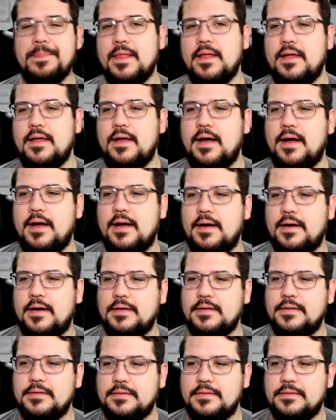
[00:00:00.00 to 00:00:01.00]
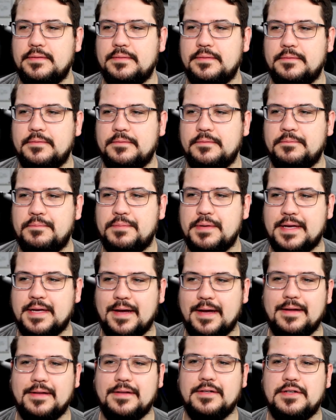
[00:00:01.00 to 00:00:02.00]
Uh,
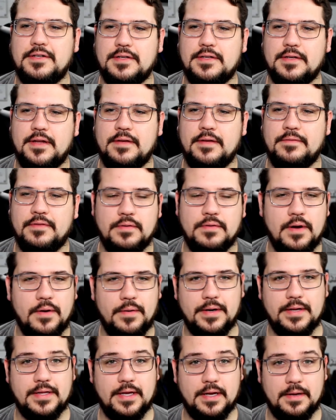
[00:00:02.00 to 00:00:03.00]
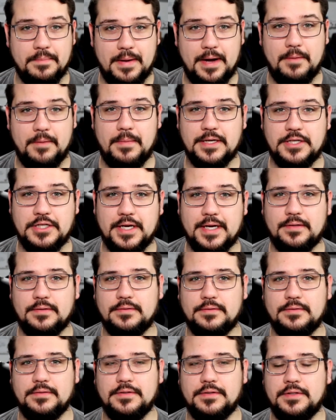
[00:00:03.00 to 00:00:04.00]
because if you know anything about my
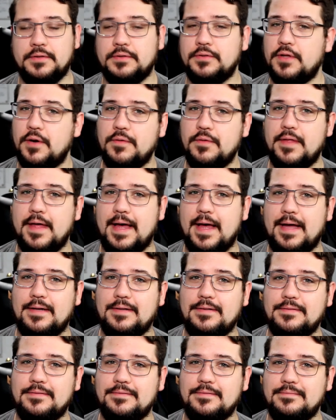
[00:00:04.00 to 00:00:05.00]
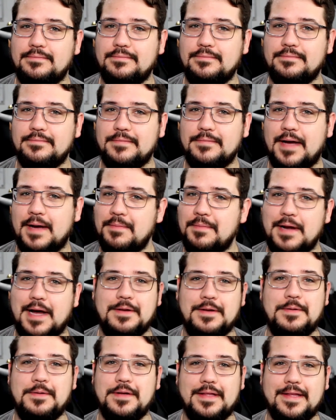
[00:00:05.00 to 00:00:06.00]
channel, you'll know that I'm not
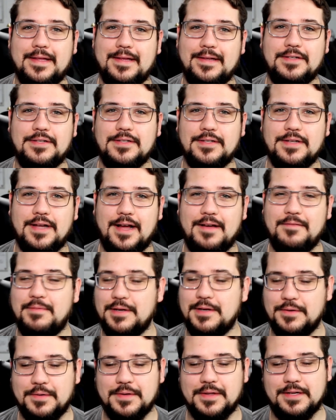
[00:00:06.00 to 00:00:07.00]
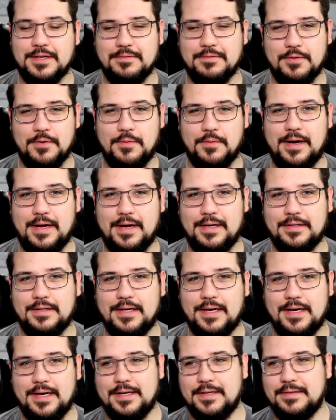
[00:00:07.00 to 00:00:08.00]
new to this. I've been doing this for a while.
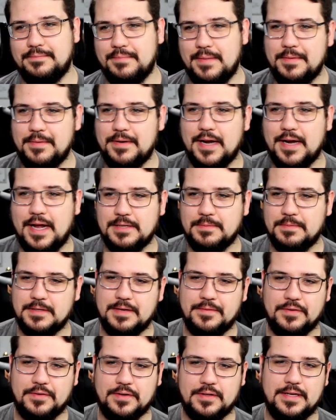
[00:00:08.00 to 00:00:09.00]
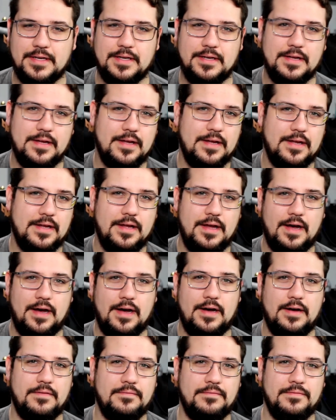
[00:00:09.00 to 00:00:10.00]
Uh, maybe not specifically
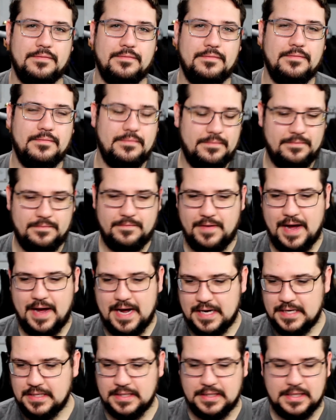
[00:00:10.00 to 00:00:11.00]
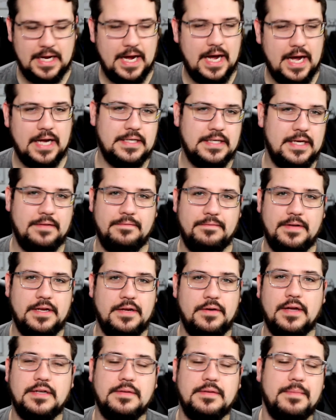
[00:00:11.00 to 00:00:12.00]
uh, VOD content,
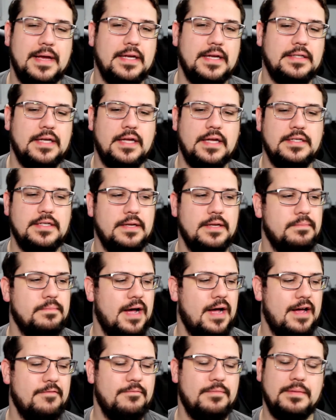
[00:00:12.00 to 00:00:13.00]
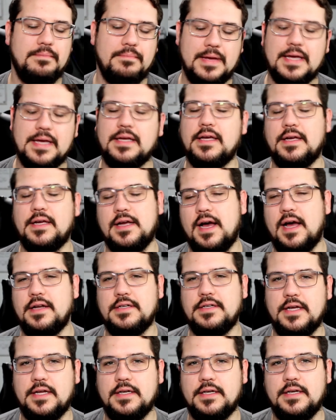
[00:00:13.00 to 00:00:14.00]
video on demand content, but I've been making
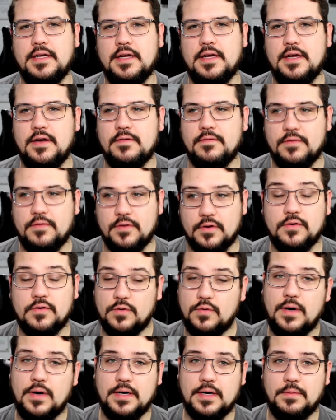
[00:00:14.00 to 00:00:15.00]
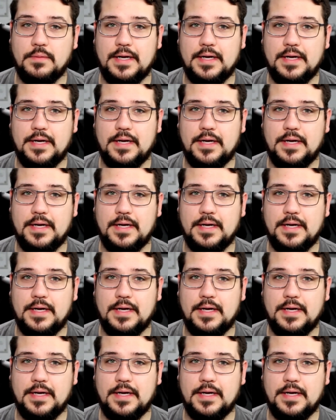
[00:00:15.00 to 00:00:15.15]
content for quite a while